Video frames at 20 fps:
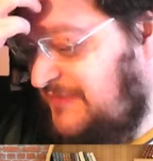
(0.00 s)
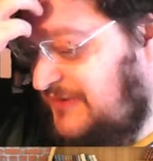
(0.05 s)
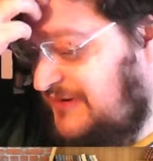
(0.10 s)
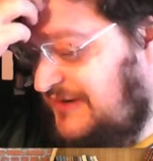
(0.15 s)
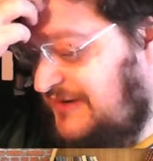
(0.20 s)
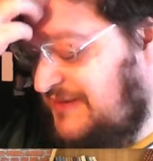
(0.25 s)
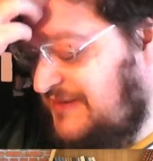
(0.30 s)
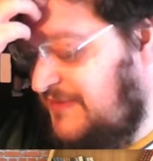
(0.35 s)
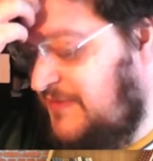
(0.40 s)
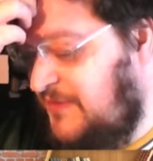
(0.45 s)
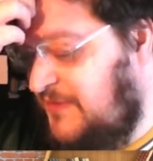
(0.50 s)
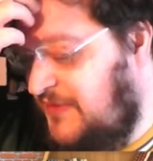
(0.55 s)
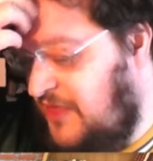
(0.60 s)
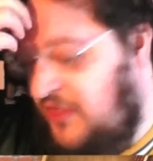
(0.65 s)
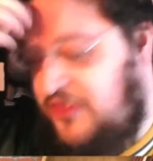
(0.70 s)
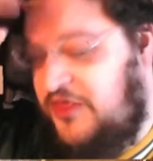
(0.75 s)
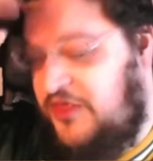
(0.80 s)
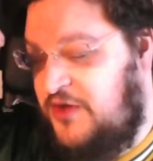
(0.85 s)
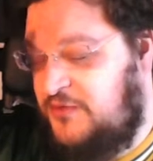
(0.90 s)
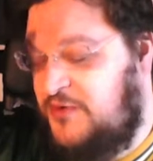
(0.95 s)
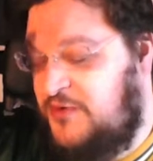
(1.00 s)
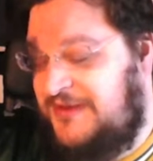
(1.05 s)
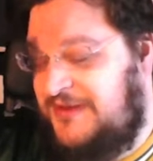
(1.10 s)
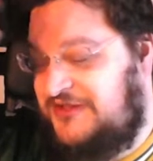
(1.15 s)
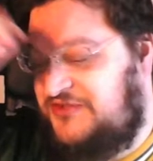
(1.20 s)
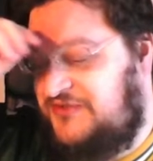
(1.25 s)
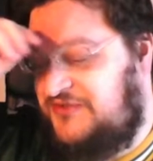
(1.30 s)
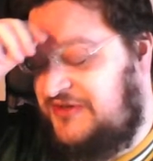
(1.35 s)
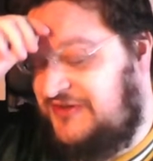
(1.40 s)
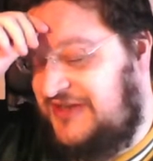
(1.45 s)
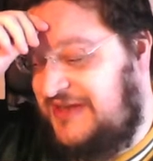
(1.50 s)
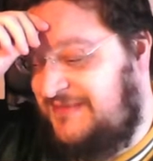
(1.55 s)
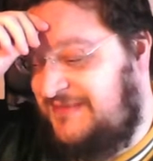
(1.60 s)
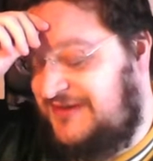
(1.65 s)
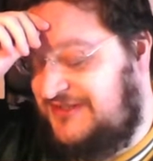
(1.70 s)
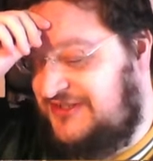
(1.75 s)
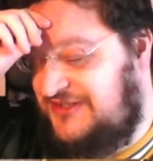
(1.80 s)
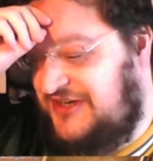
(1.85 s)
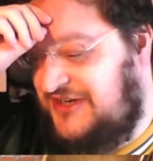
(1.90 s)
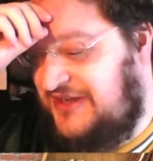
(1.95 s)
I can't remember what the woman's real name
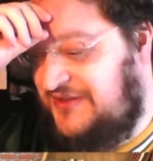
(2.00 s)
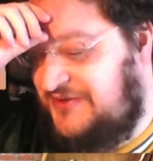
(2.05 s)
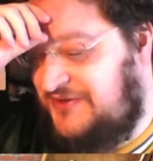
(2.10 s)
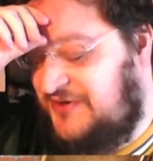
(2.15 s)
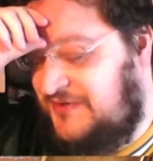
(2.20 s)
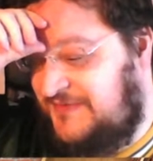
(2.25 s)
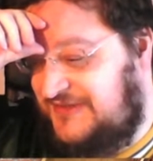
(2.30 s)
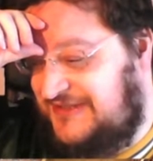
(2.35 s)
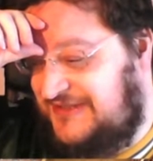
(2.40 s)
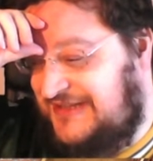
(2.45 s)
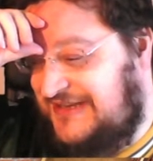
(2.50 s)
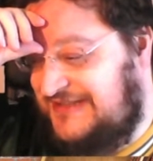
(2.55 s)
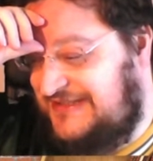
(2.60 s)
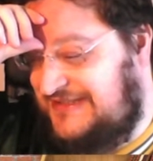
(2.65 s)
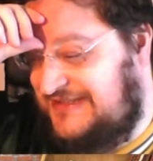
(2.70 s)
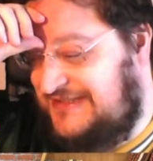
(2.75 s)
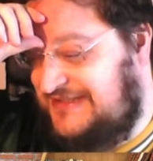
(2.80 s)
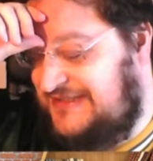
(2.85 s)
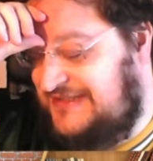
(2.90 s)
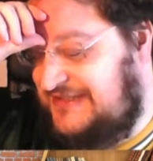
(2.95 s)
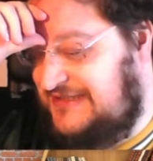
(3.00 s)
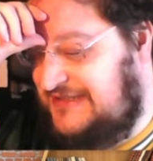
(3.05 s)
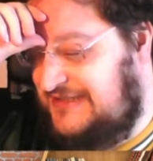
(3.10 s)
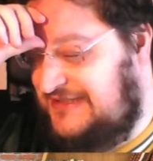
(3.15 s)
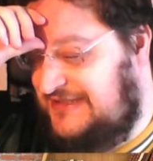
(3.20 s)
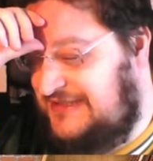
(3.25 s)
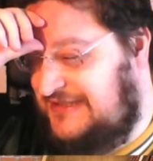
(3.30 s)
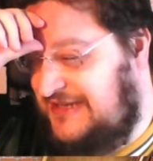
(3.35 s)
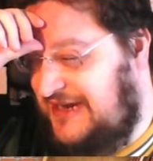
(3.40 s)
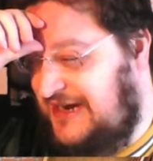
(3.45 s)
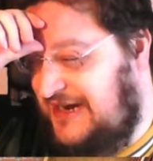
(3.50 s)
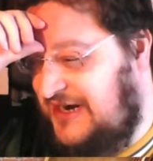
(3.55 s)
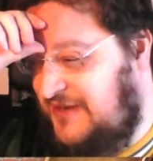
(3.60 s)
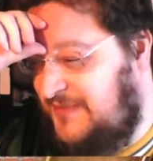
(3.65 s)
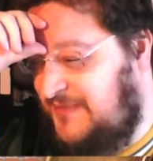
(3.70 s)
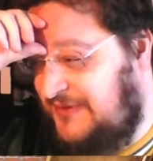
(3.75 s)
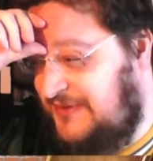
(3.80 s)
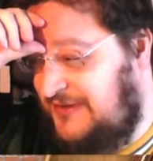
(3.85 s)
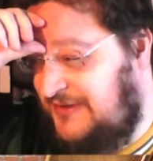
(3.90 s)
is in Sherlock Holmes. That's terrible.